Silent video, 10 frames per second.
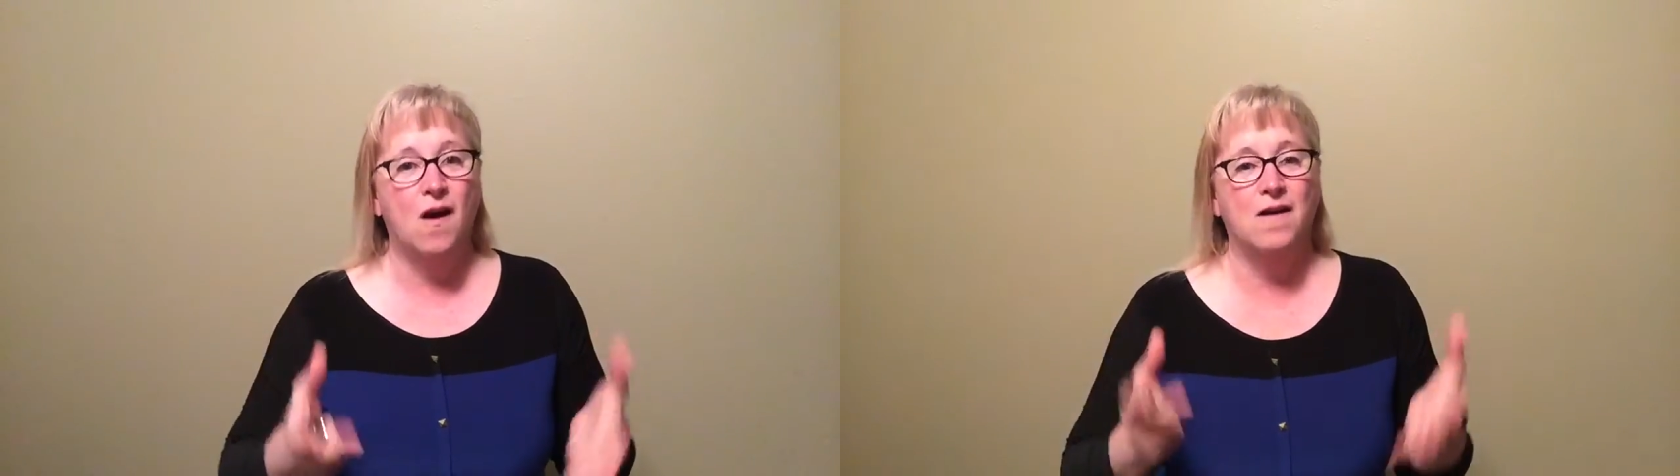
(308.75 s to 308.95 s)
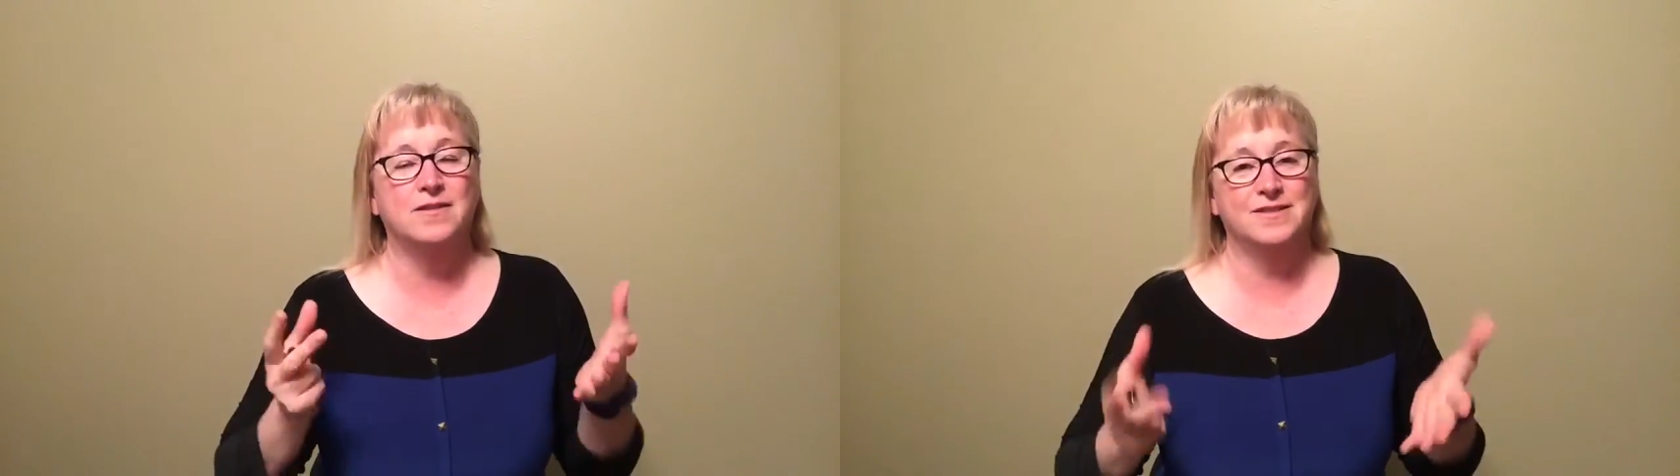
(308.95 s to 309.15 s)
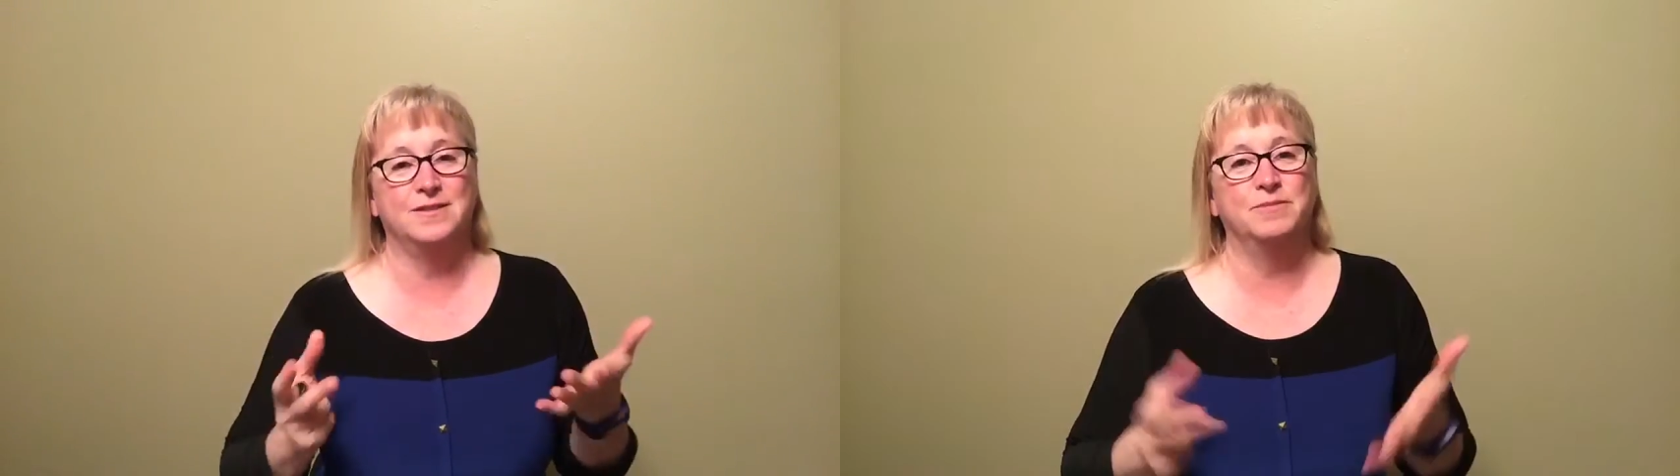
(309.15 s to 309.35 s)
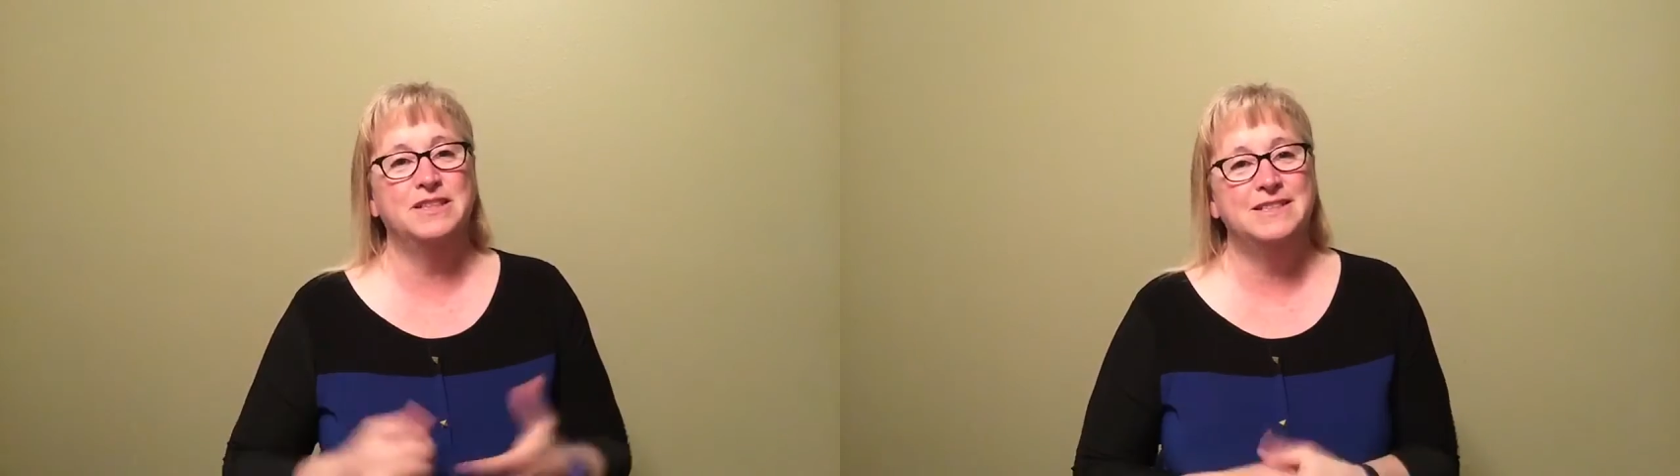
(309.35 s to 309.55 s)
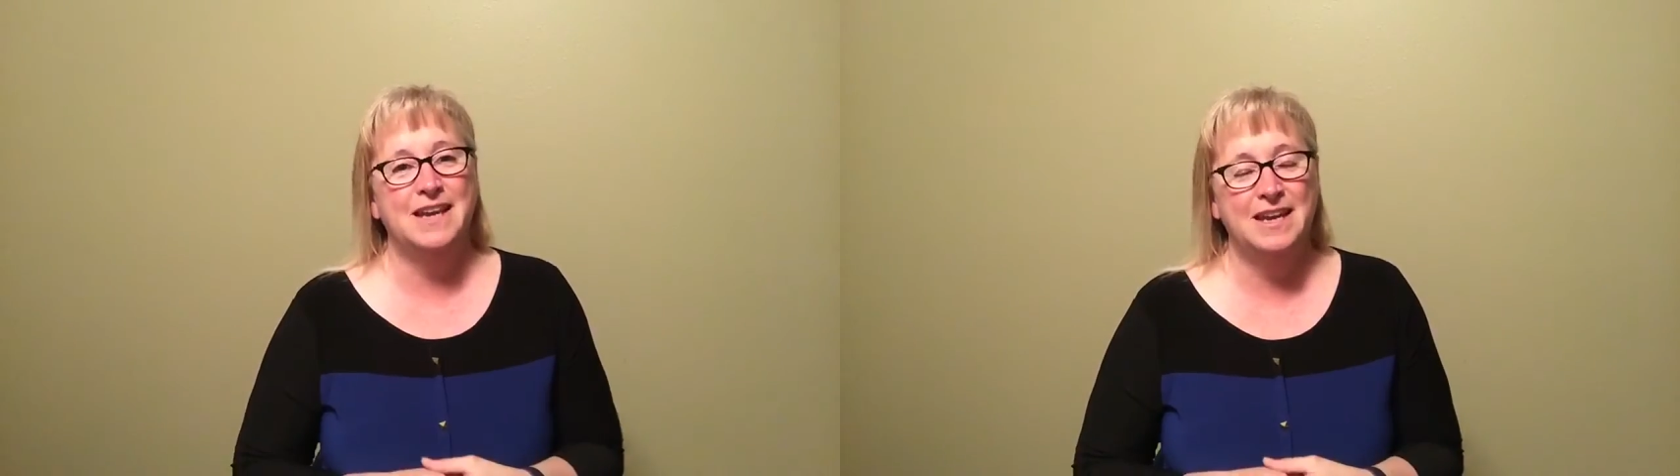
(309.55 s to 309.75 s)
on assembly
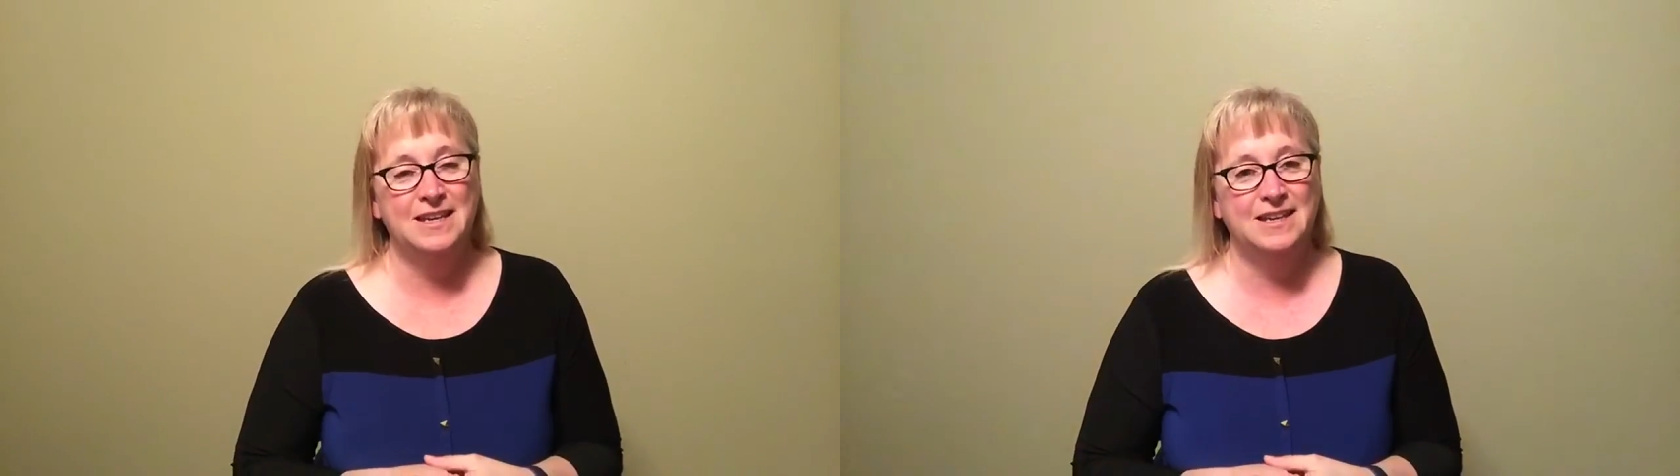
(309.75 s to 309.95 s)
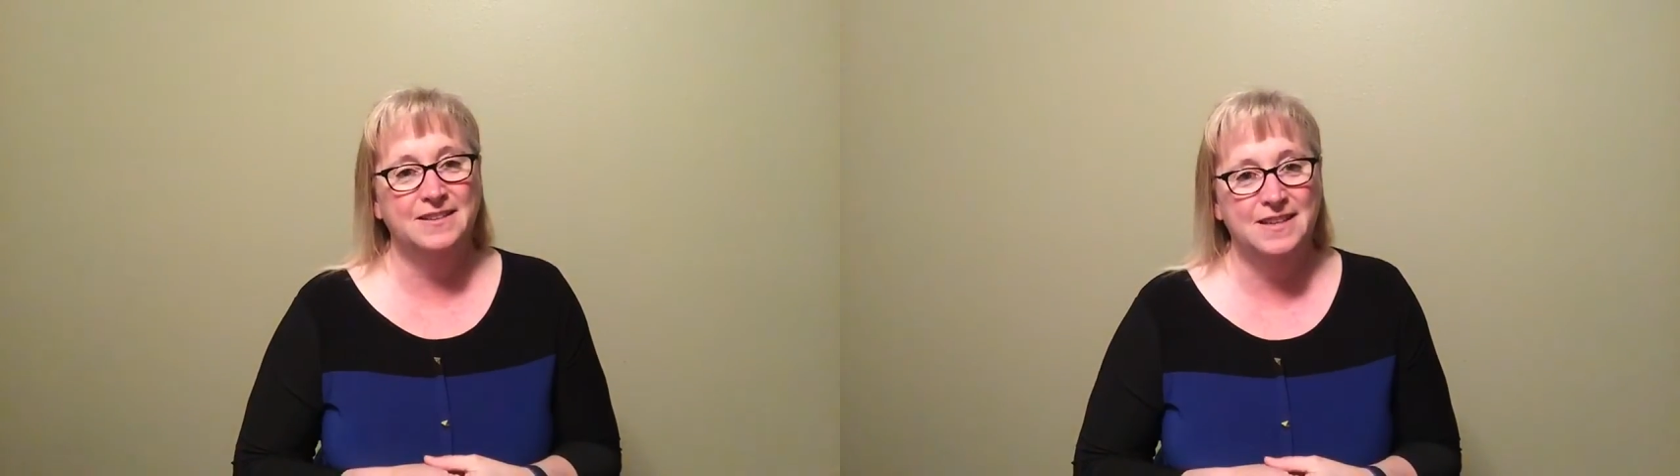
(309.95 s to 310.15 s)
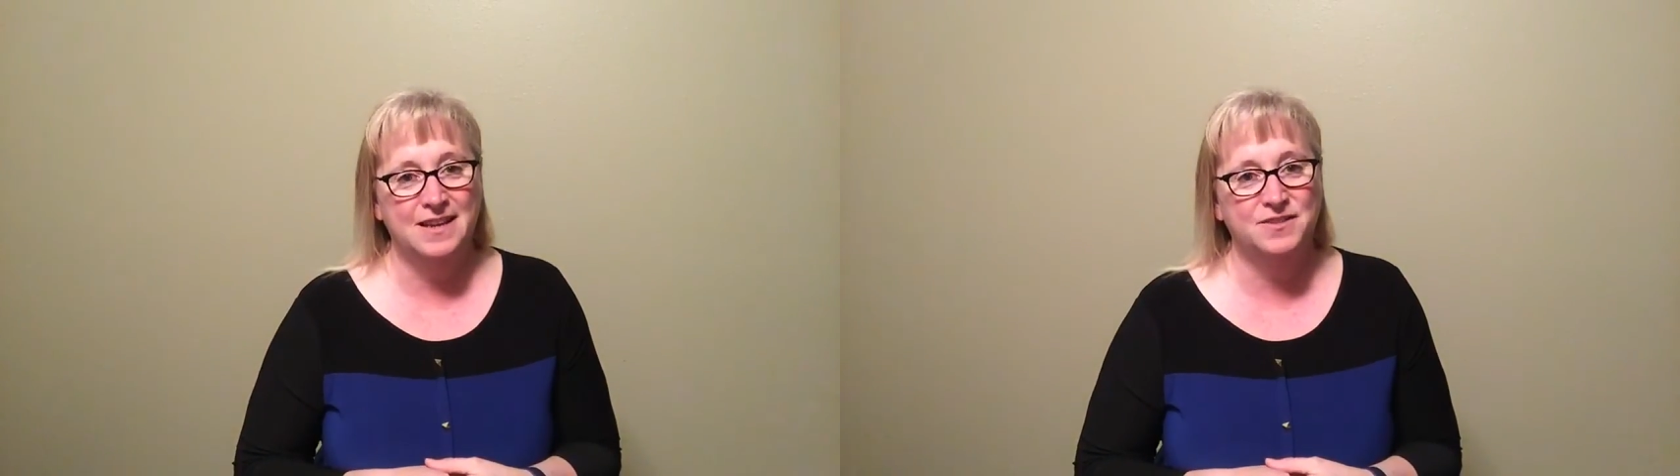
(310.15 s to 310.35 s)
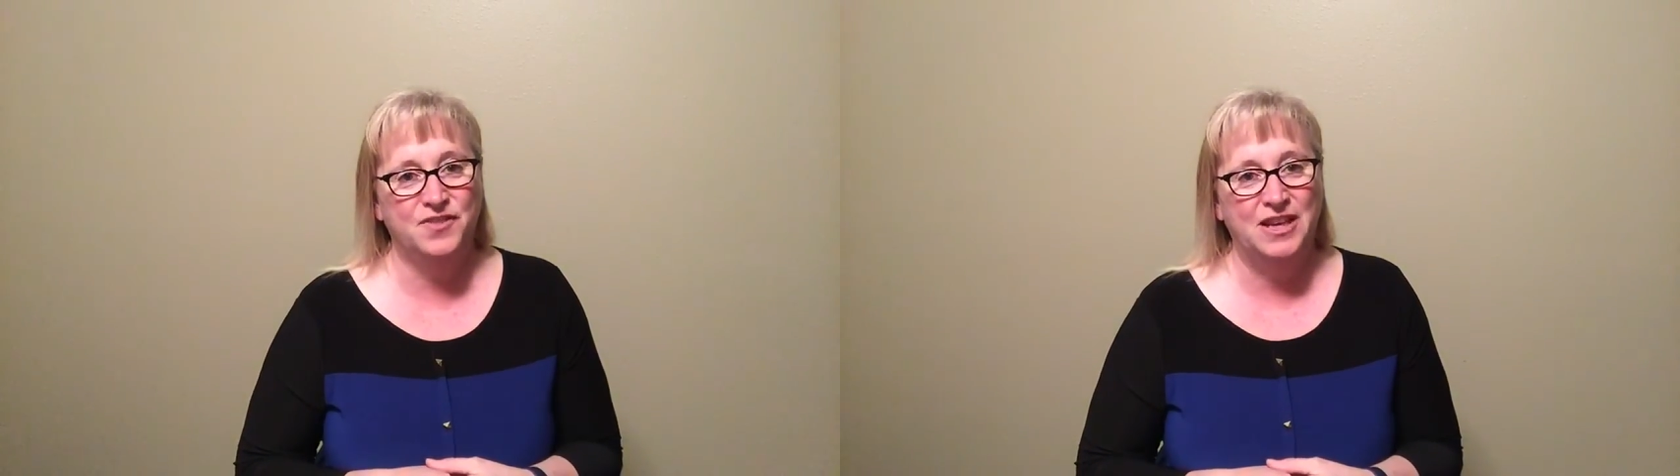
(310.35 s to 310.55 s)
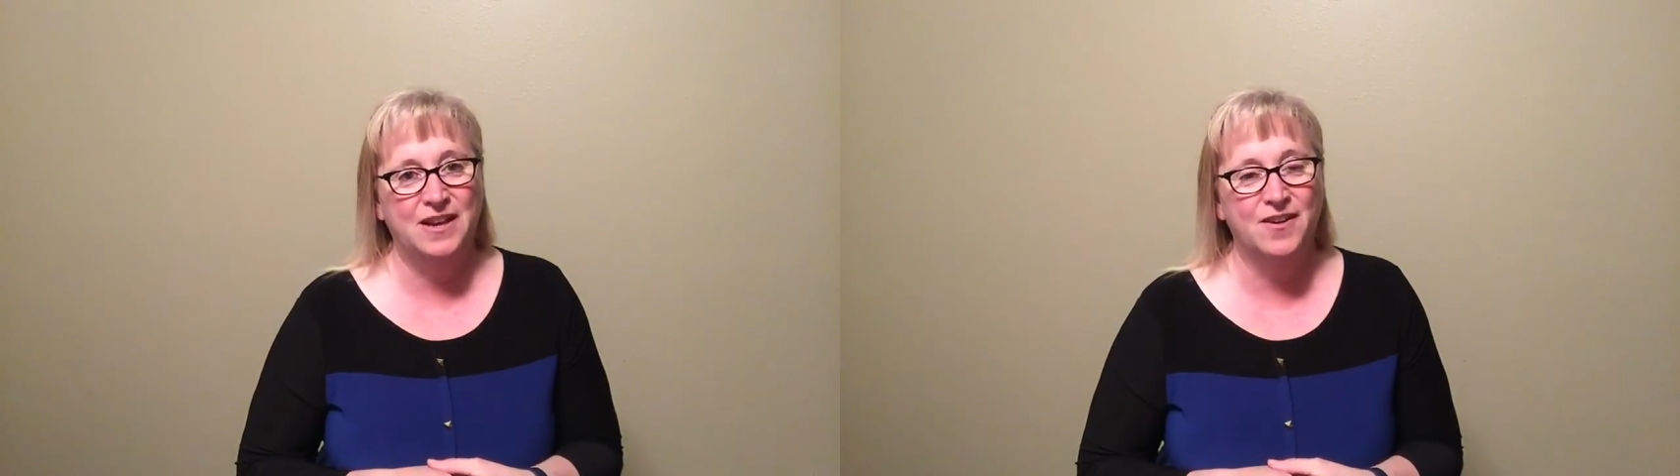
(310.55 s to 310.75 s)
day in the next
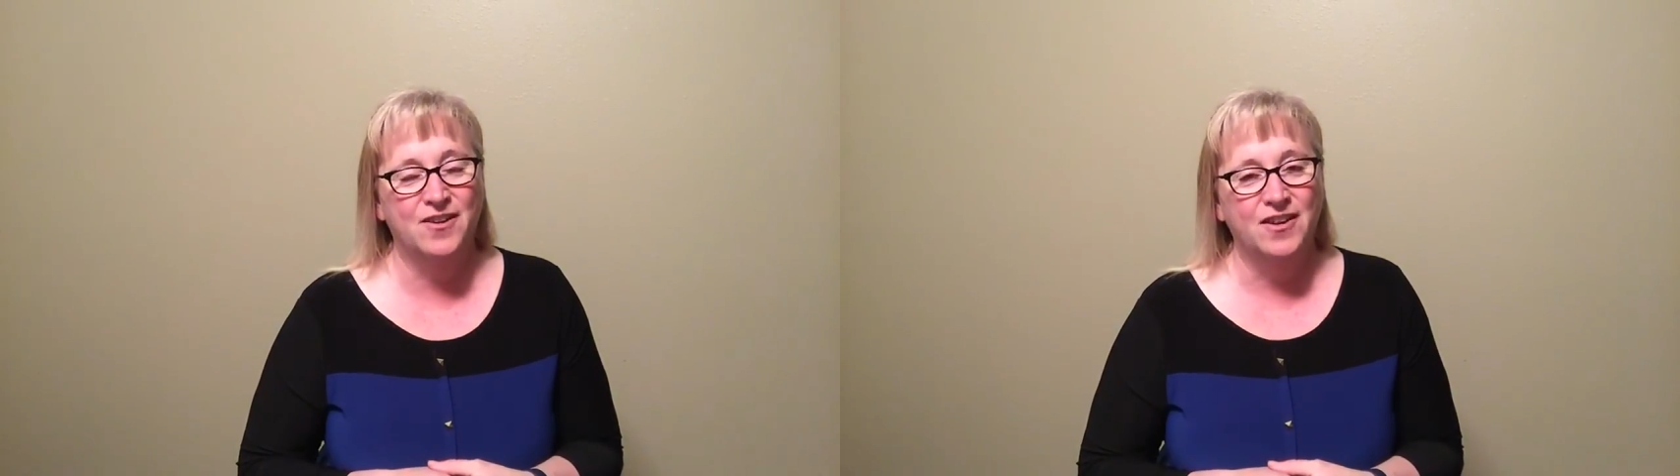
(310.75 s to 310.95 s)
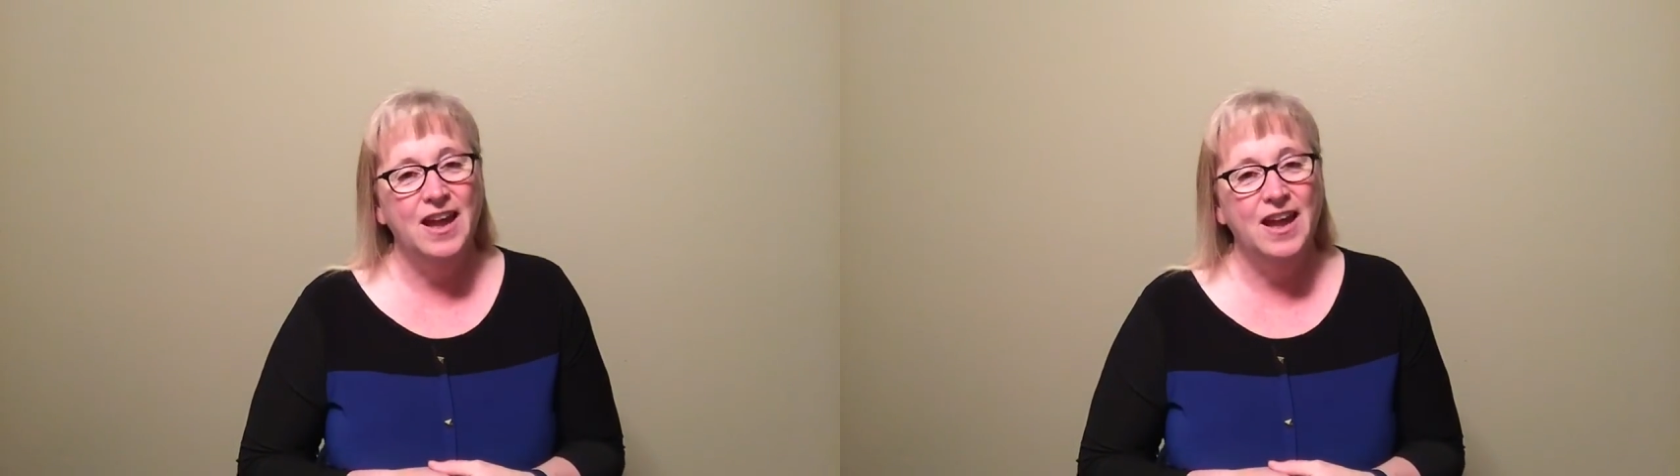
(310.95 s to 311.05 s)
video.